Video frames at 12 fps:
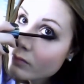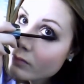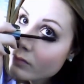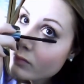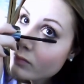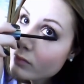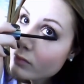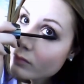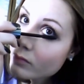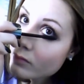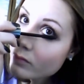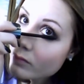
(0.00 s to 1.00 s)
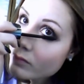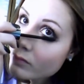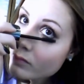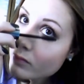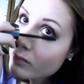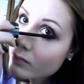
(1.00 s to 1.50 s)

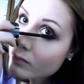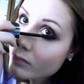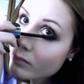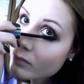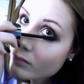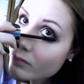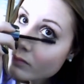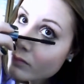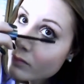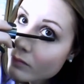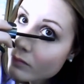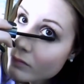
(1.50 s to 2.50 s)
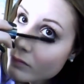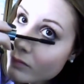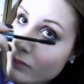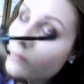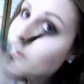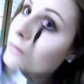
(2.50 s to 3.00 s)

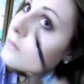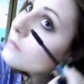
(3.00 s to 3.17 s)
No one is speaking in this clip.